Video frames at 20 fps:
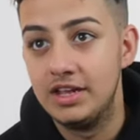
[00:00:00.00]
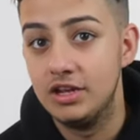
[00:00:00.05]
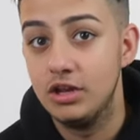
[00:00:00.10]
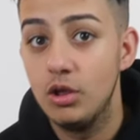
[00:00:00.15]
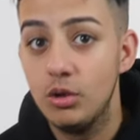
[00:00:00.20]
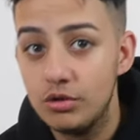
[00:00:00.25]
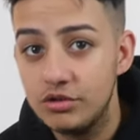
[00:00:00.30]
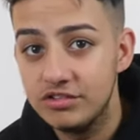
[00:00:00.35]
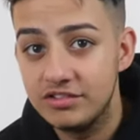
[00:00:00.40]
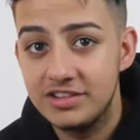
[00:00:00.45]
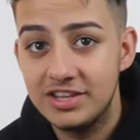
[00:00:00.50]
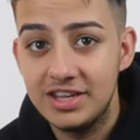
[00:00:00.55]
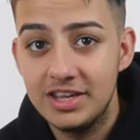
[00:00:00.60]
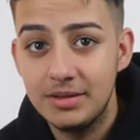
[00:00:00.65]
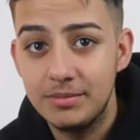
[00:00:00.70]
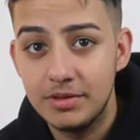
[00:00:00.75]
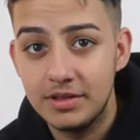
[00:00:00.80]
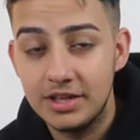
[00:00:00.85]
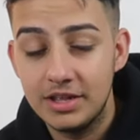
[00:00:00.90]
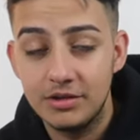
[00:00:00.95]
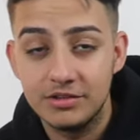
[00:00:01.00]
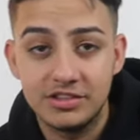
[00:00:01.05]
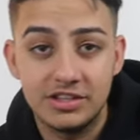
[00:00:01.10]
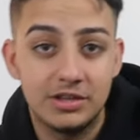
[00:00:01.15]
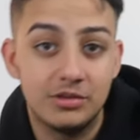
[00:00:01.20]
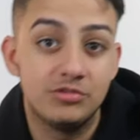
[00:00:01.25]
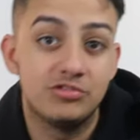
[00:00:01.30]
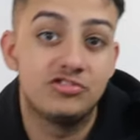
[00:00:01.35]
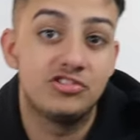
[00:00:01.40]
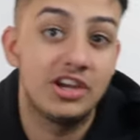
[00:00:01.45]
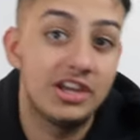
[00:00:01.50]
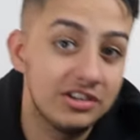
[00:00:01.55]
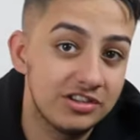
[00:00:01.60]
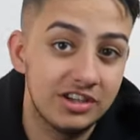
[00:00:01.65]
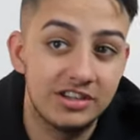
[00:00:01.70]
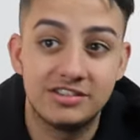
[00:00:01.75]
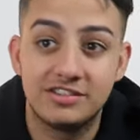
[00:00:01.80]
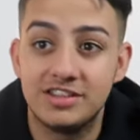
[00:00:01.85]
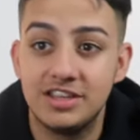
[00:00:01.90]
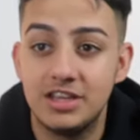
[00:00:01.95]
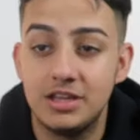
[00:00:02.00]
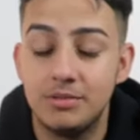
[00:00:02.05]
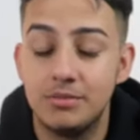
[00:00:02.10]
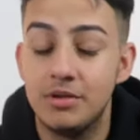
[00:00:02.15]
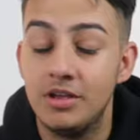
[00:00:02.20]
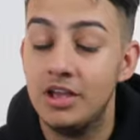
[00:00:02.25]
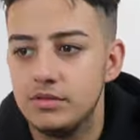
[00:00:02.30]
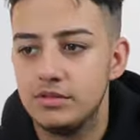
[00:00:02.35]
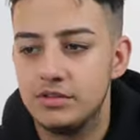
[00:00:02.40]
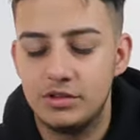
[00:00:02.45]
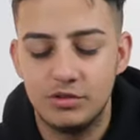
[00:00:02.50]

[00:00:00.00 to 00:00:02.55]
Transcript: Logan's team, then they were saying it was JJ's team.